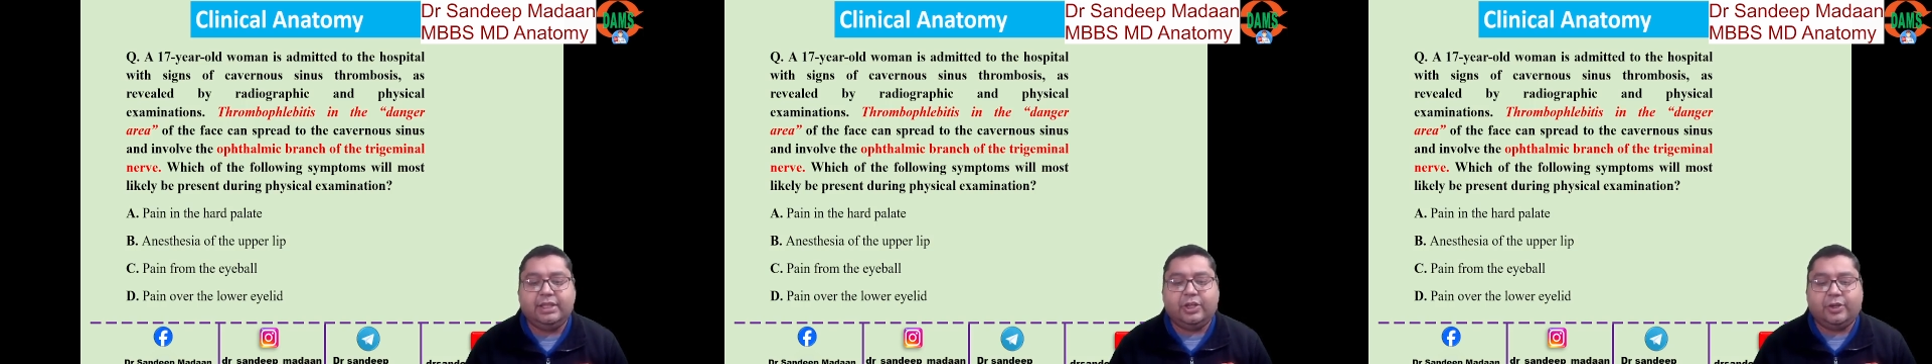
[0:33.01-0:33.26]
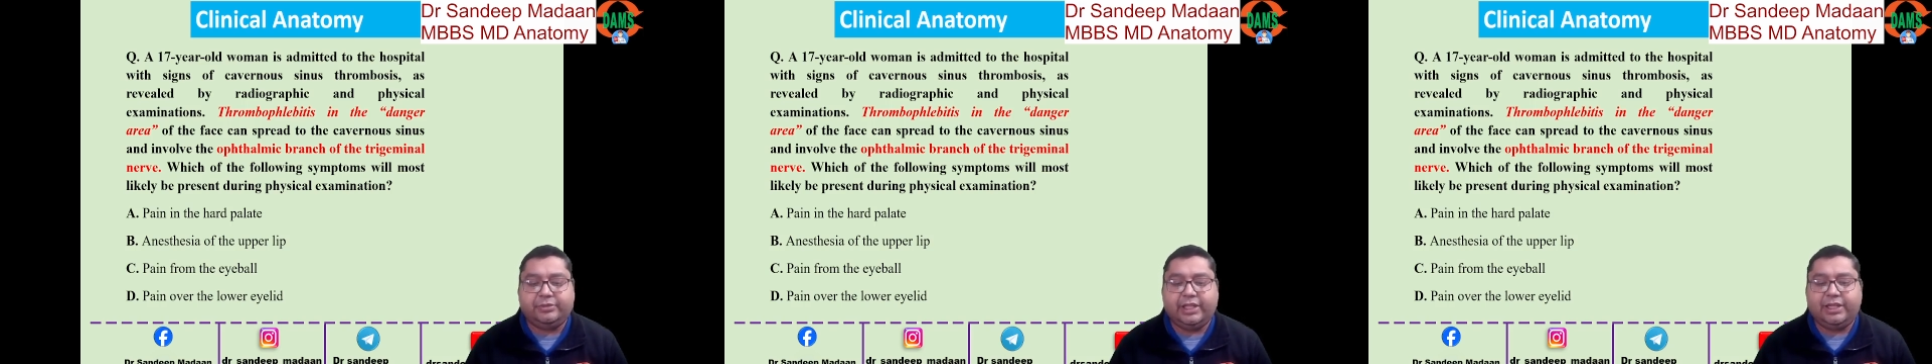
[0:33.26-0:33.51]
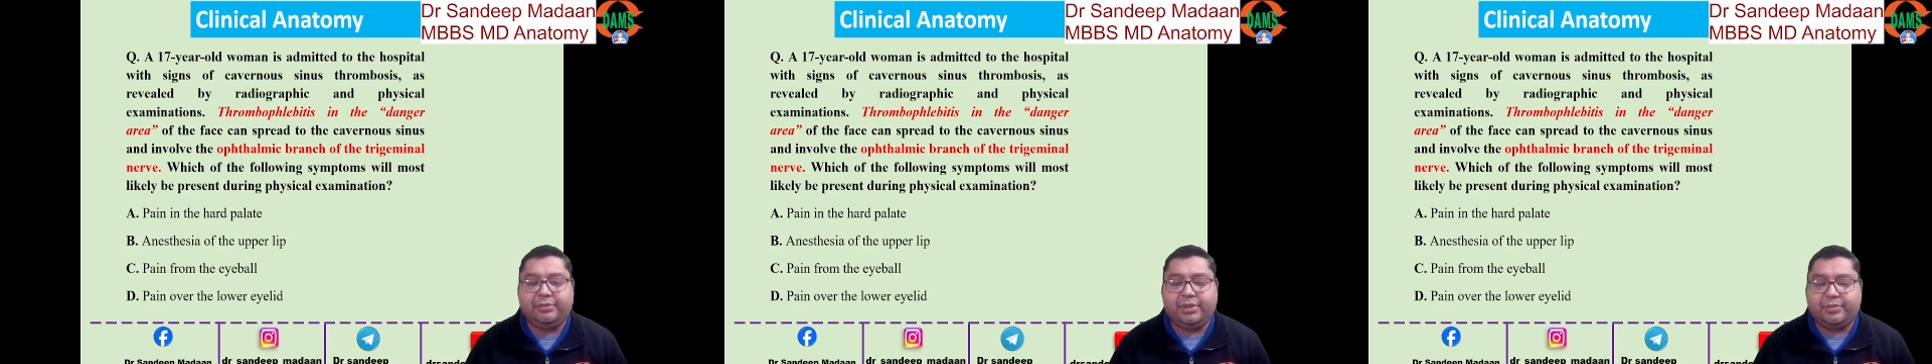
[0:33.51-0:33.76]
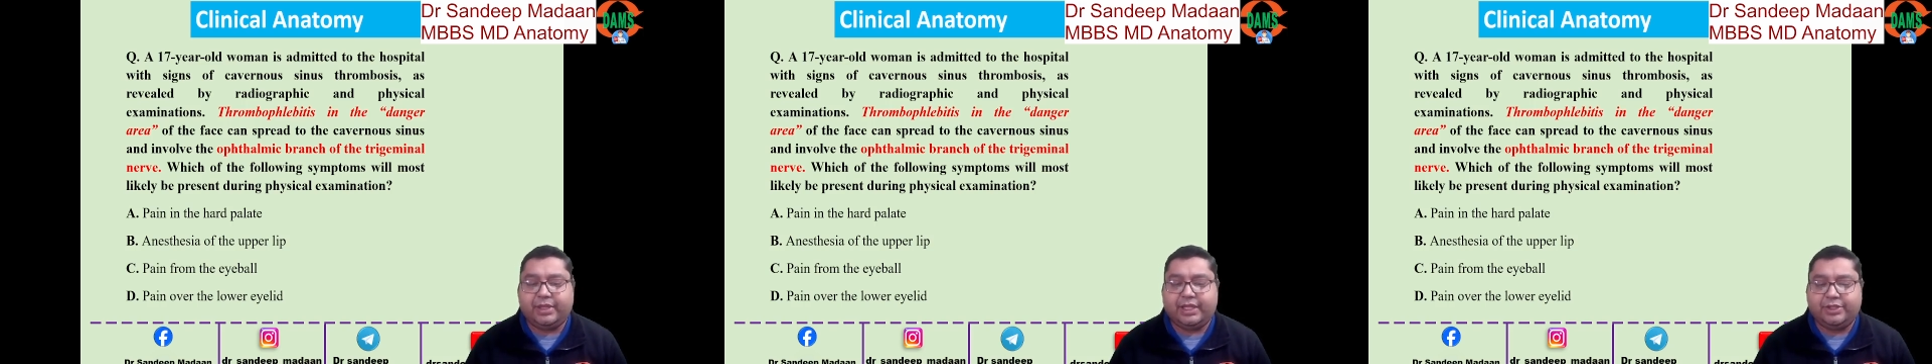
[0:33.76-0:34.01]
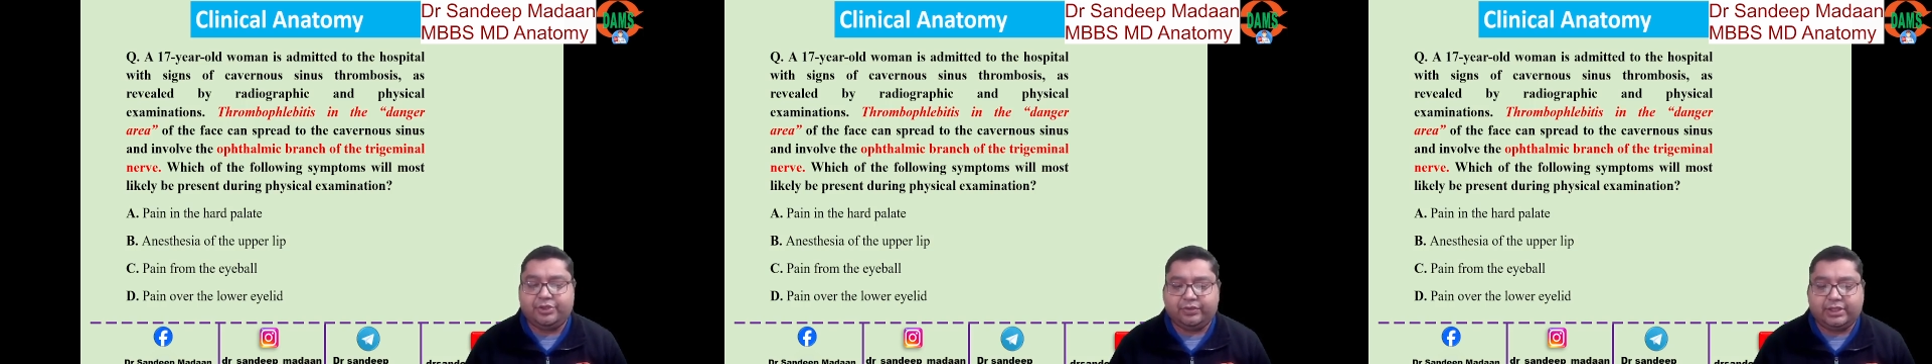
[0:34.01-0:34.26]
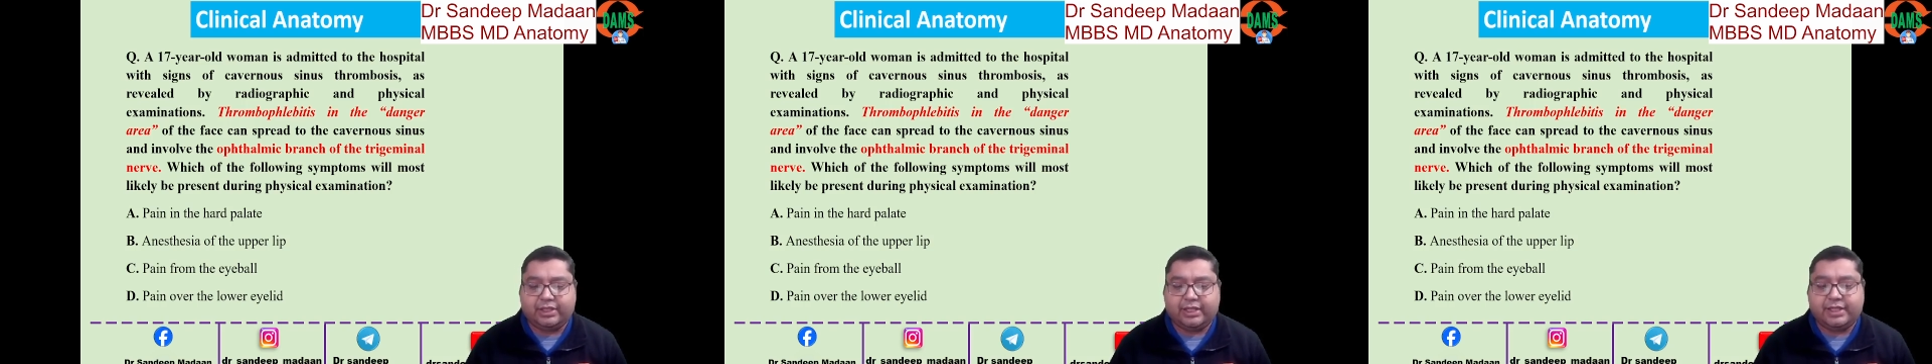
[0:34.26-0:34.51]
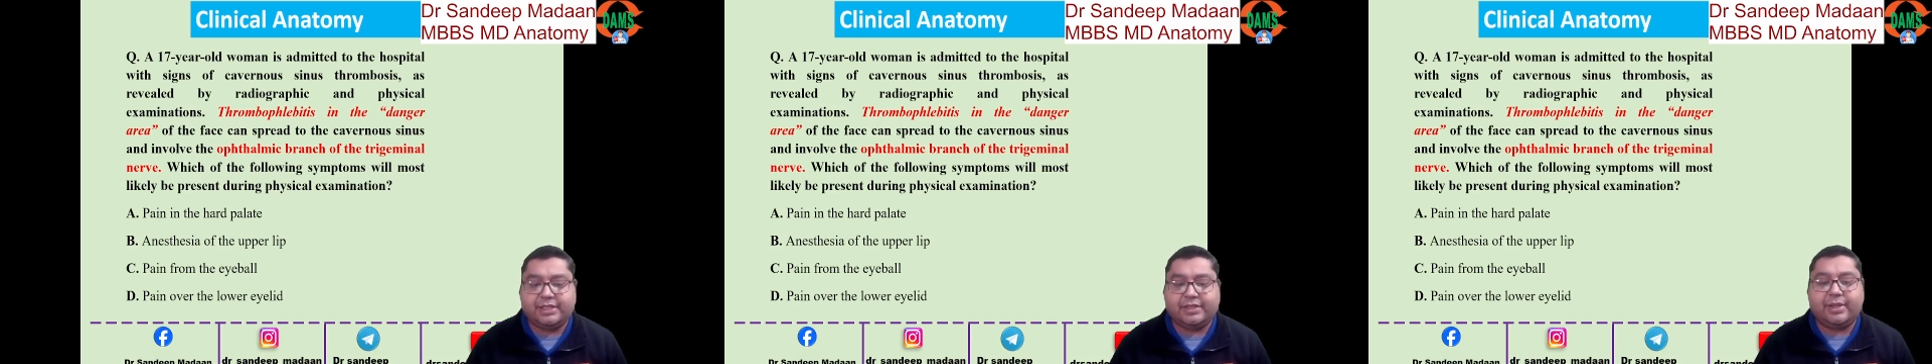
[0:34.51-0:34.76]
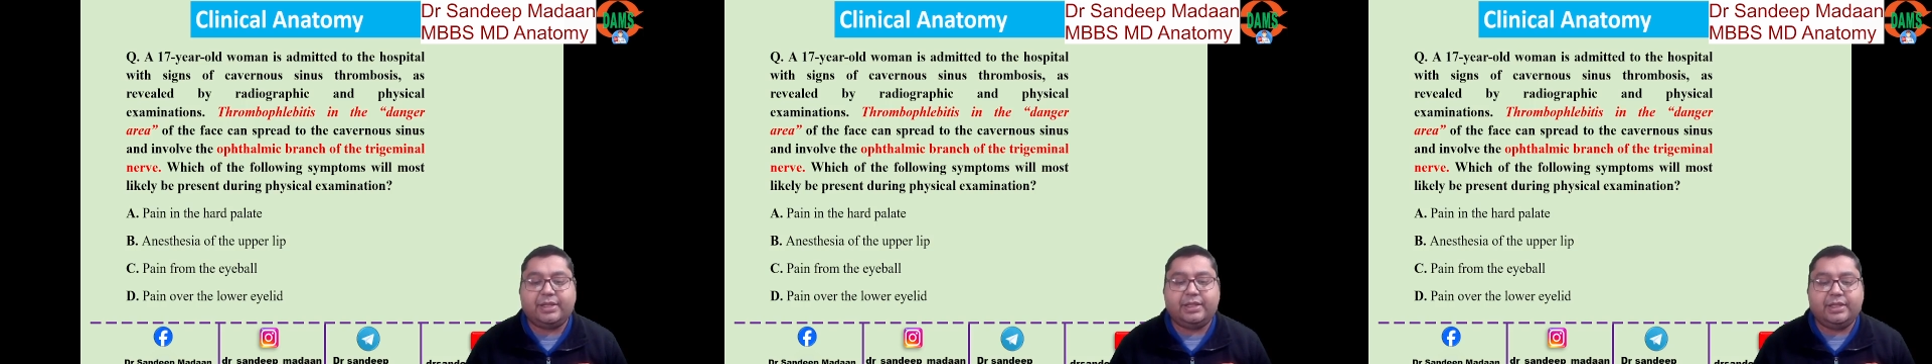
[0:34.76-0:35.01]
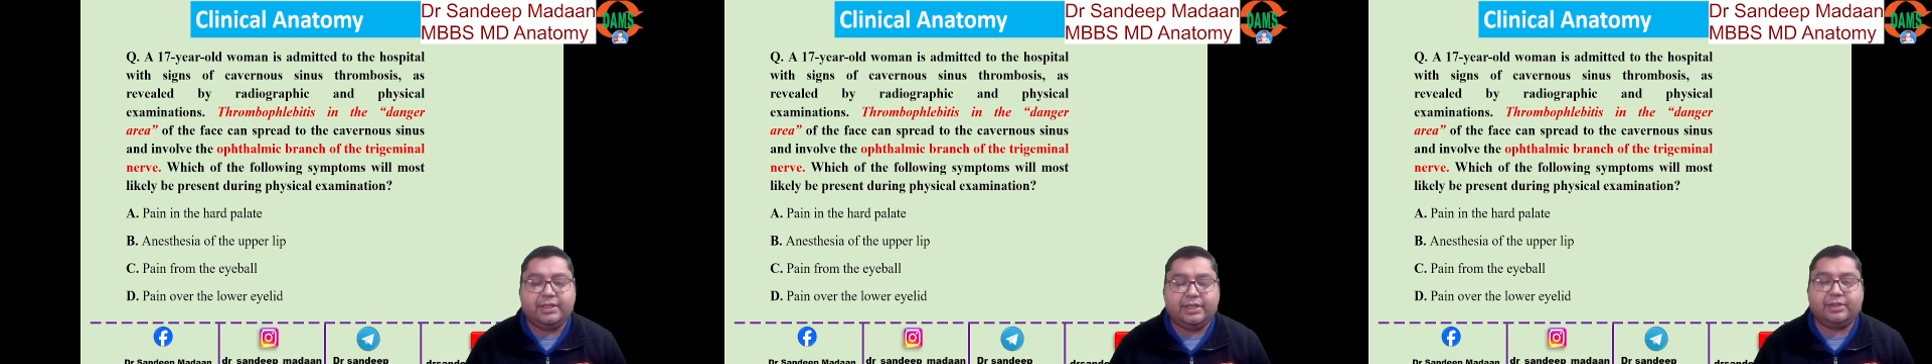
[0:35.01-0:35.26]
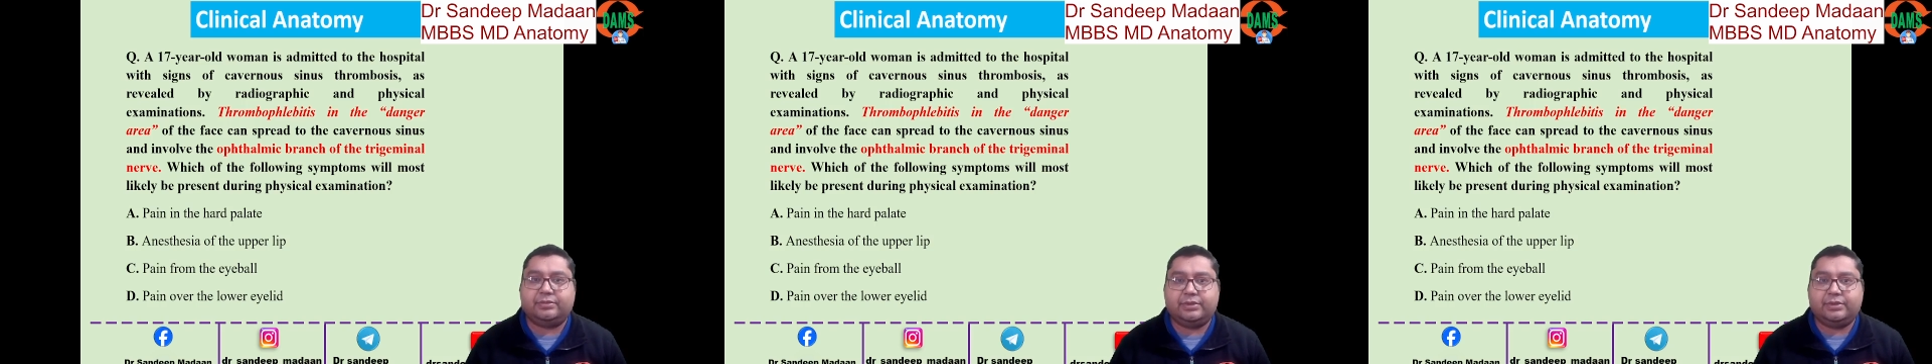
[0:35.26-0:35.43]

ophthalmic branch of the trigeminal nerve.